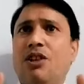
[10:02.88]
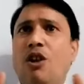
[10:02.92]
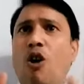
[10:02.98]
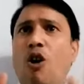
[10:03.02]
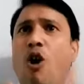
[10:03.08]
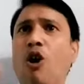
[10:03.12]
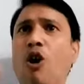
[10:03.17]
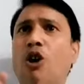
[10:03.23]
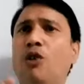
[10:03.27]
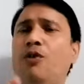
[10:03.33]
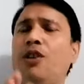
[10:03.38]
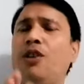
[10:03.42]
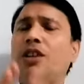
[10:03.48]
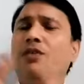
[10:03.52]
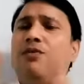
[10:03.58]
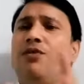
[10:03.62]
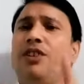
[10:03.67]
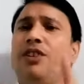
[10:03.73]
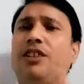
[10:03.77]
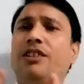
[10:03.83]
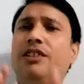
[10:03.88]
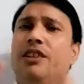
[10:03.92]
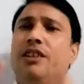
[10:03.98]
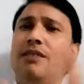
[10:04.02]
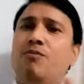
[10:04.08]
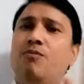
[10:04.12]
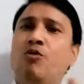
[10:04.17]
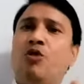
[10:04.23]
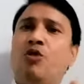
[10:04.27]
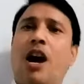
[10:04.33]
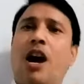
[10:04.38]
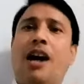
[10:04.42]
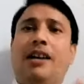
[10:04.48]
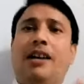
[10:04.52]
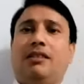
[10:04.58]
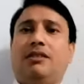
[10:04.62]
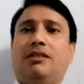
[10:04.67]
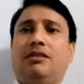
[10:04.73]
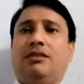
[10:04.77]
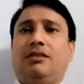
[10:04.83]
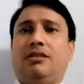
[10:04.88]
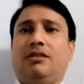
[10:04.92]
always with the monarch.